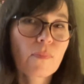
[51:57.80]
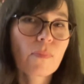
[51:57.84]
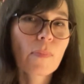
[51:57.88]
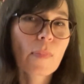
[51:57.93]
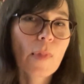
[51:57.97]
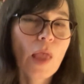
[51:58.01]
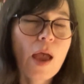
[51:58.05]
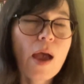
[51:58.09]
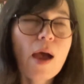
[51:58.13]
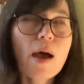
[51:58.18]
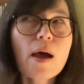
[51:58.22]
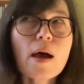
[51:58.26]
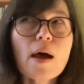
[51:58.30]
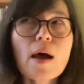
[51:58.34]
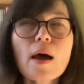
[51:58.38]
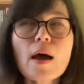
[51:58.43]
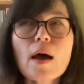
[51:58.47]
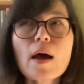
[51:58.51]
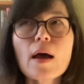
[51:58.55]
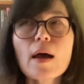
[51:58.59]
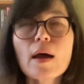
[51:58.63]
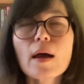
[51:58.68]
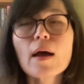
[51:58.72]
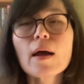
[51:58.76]
So
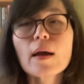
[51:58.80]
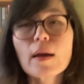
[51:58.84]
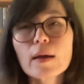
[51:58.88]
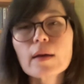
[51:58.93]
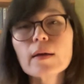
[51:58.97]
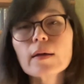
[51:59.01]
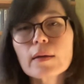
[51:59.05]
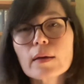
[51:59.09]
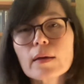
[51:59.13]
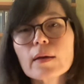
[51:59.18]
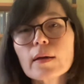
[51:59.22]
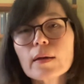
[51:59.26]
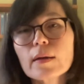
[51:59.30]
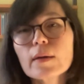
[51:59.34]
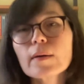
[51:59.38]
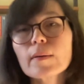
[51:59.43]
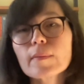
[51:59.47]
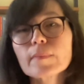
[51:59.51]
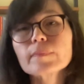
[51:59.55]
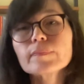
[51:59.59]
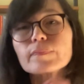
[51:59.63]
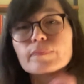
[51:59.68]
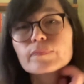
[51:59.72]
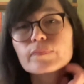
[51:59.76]
you mentioned your mother
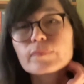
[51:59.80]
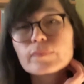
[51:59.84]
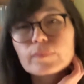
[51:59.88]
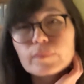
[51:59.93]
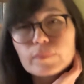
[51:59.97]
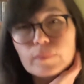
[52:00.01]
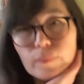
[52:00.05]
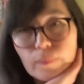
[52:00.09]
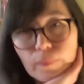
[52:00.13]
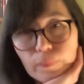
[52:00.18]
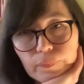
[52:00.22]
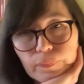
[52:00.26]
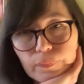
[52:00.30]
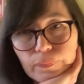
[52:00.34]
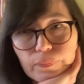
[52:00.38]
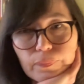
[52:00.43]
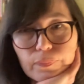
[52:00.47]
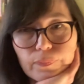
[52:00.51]
foraged a lot